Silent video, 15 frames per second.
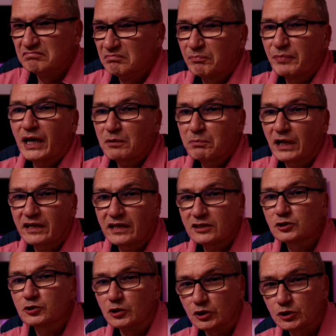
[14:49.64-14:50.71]
backpack
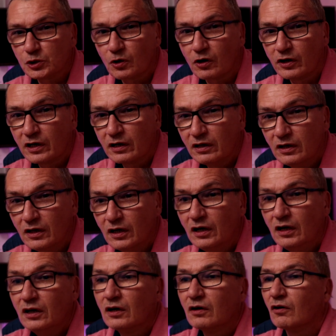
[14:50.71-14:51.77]
gets destroyed,
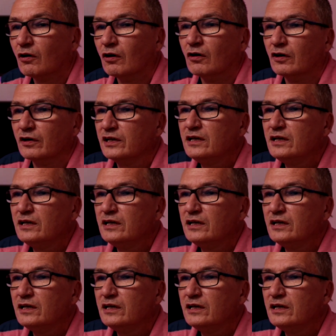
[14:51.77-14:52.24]
or